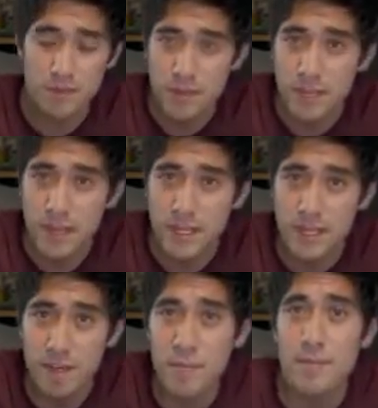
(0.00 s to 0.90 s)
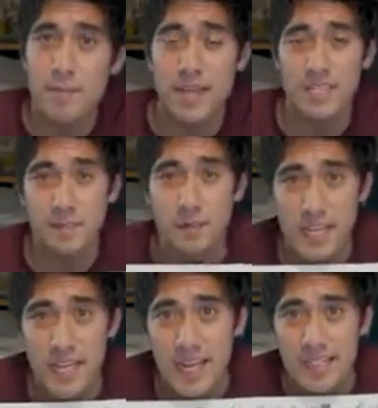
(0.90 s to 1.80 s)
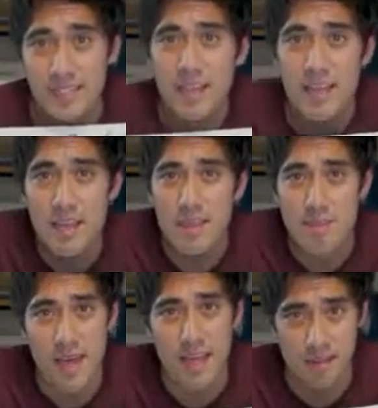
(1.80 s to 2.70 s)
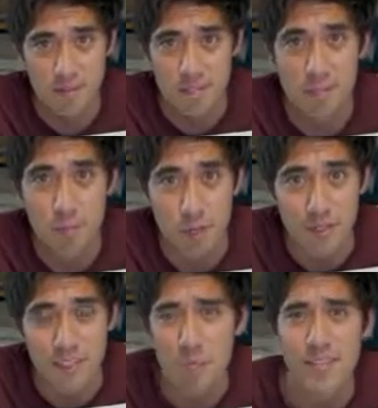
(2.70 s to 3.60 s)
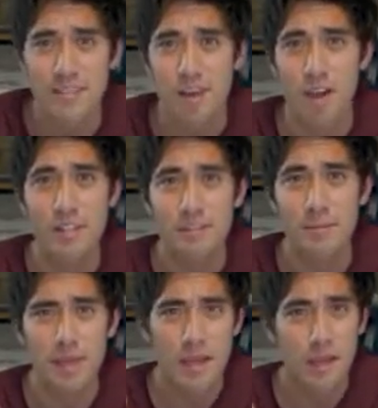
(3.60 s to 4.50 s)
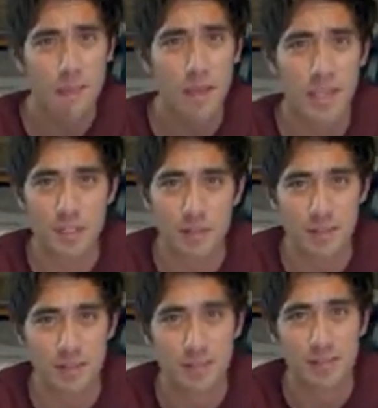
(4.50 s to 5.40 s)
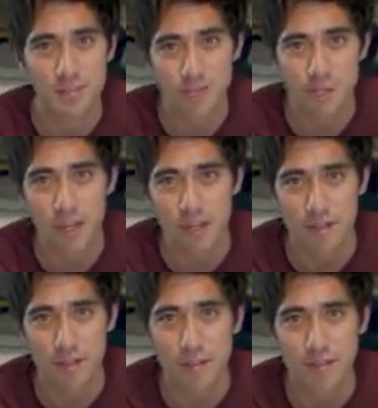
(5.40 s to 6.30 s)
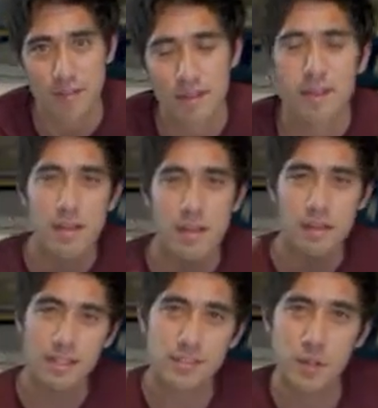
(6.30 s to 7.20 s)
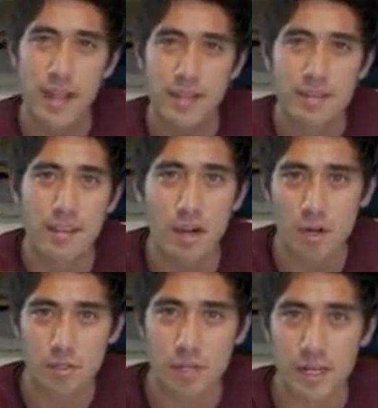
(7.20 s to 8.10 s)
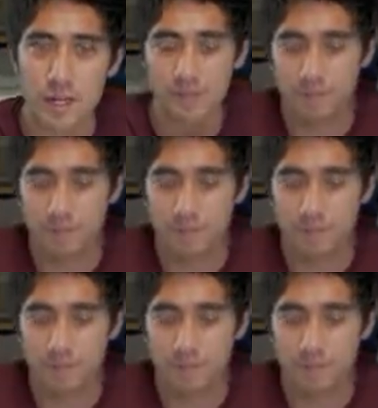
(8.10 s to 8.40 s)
of 9 here with the magic bunny hats. The math just works. That's why it's an awesome mind trick to play on your friends. Let's go back to the card trick.